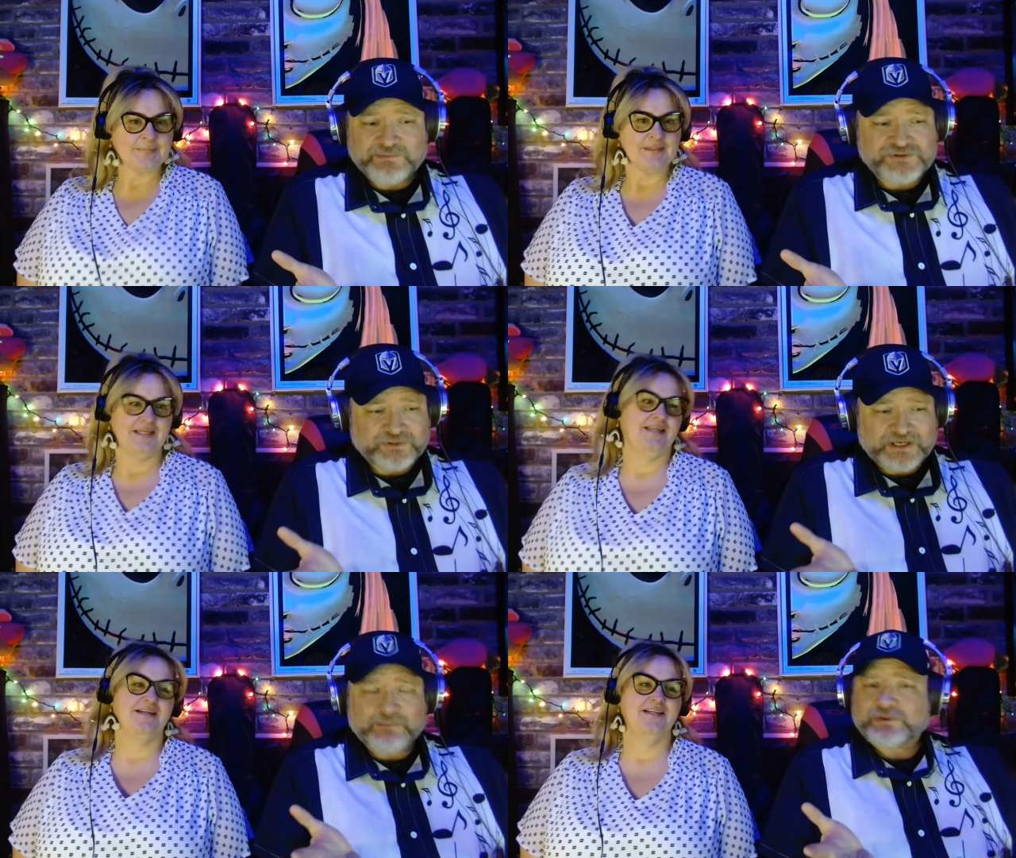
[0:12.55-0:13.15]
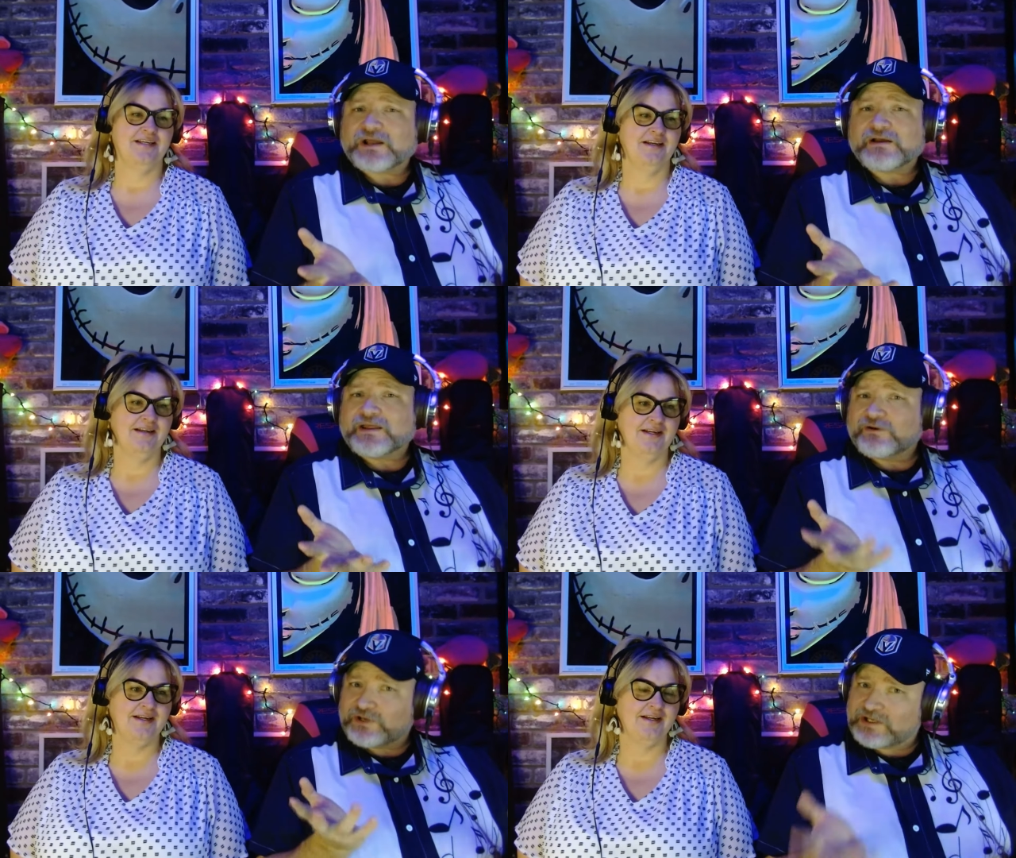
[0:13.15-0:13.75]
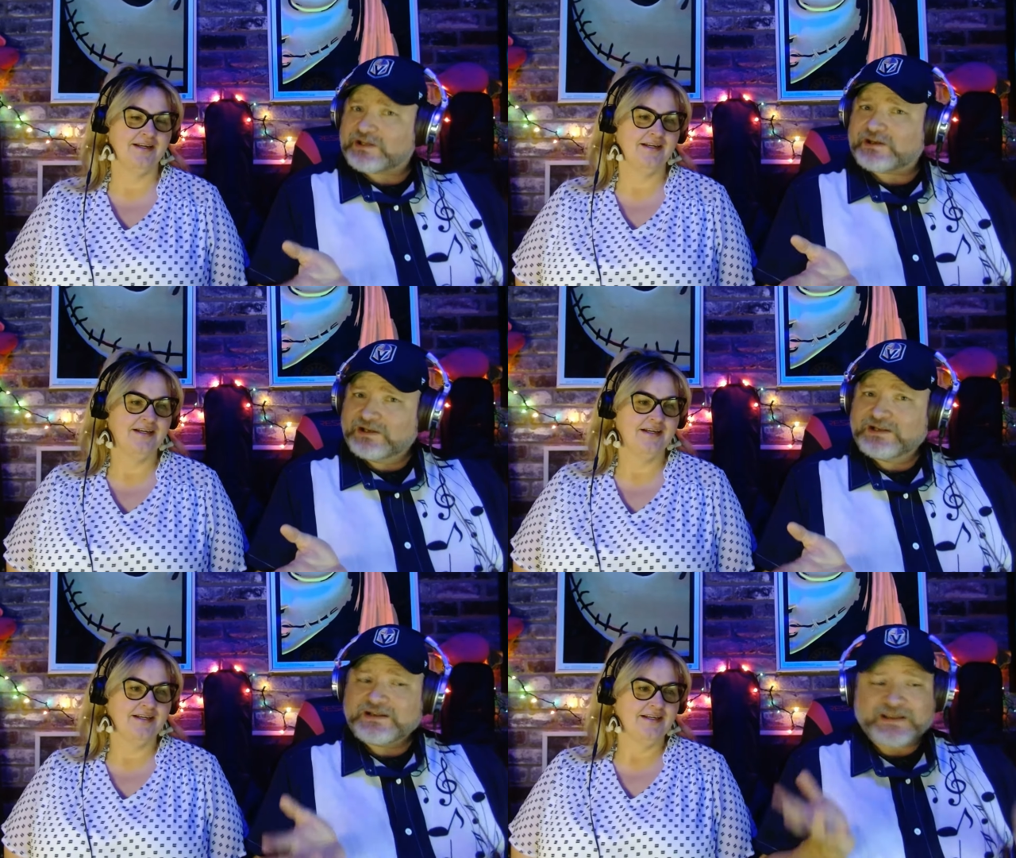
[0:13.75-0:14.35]
Speaker 1: Mr. Gabriel Henrique
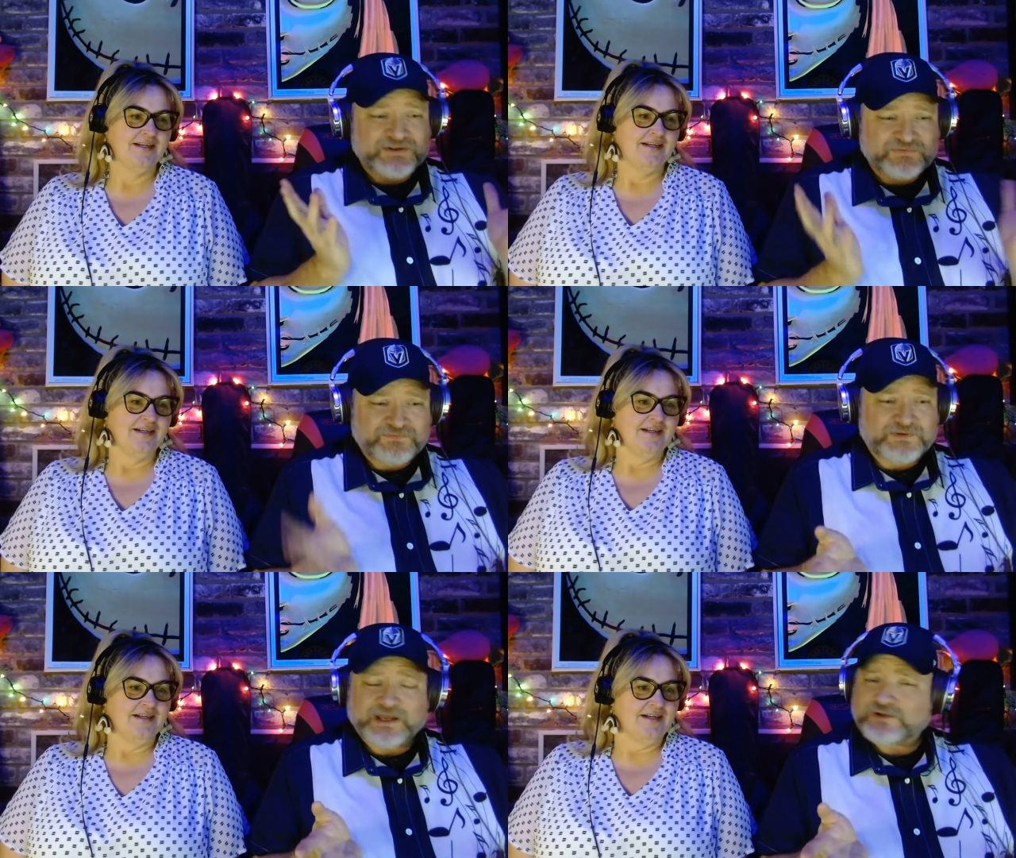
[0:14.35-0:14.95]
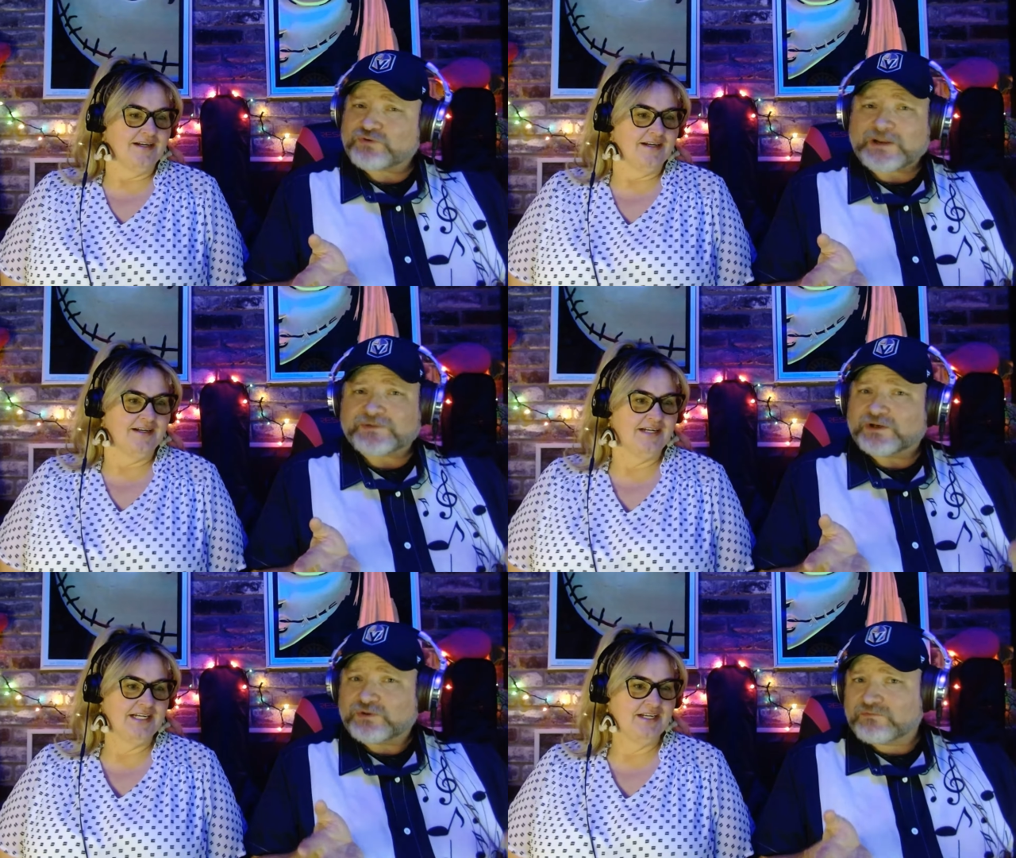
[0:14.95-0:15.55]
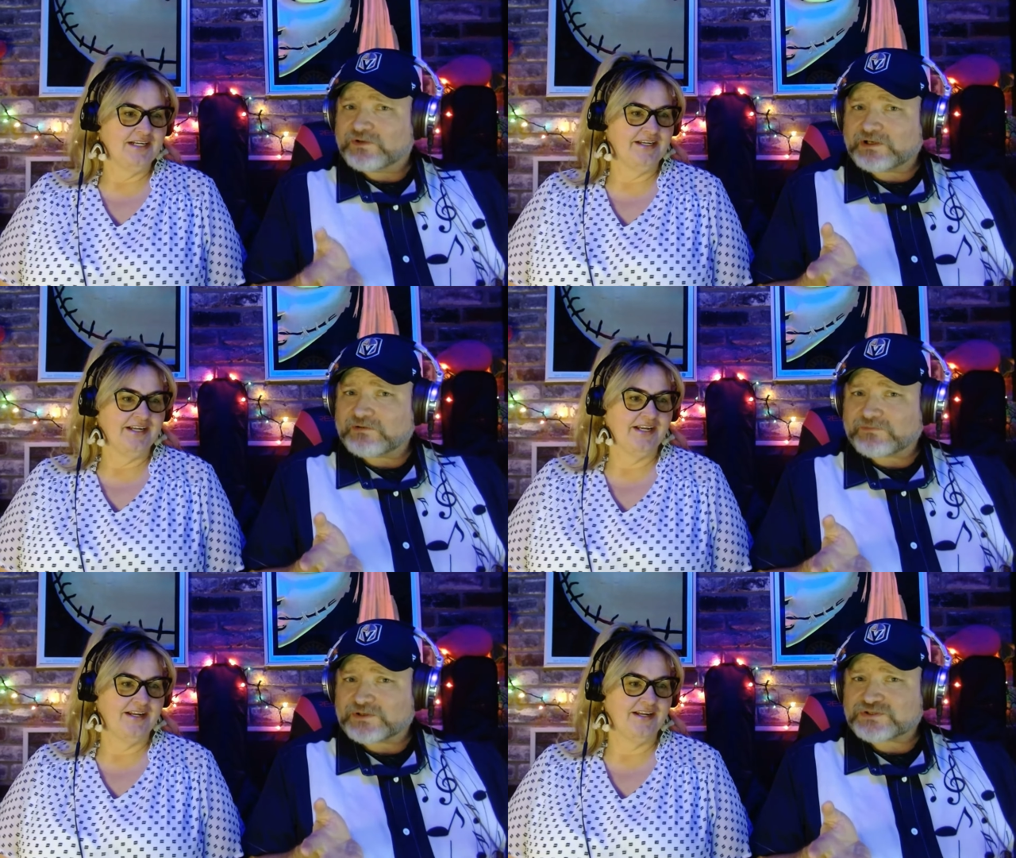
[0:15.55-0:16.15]
has uh, dropped a new video
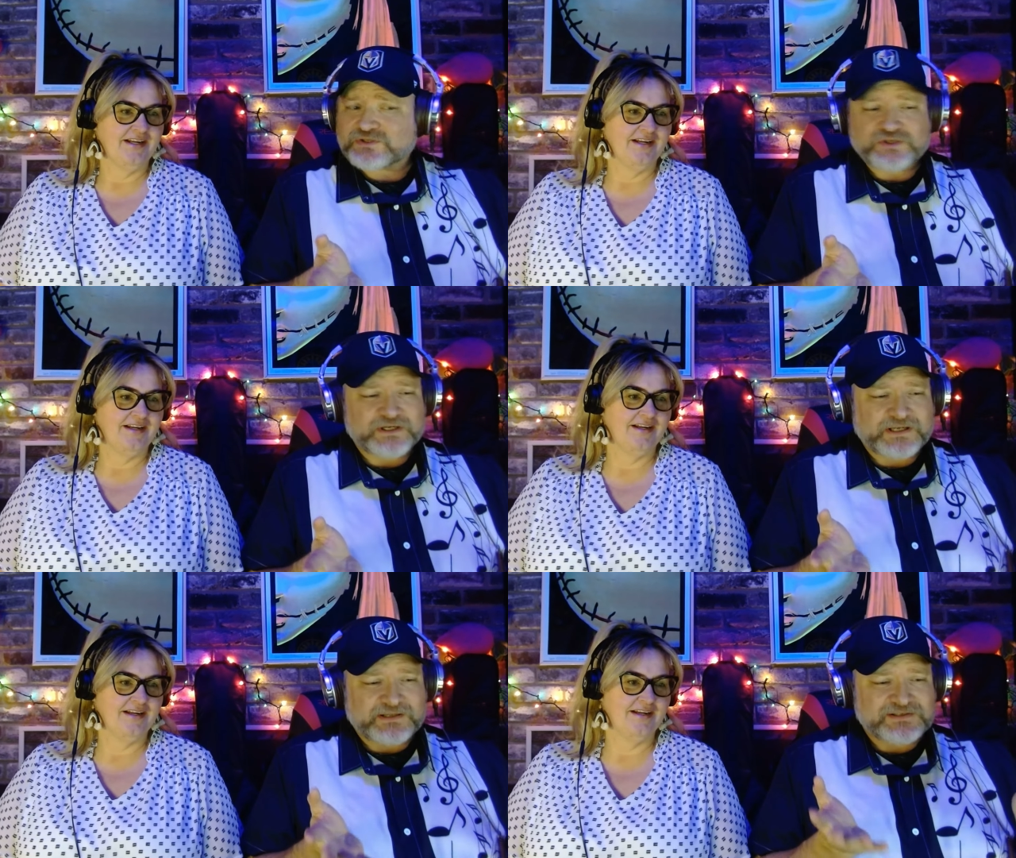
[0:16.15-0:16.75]
for us to check out.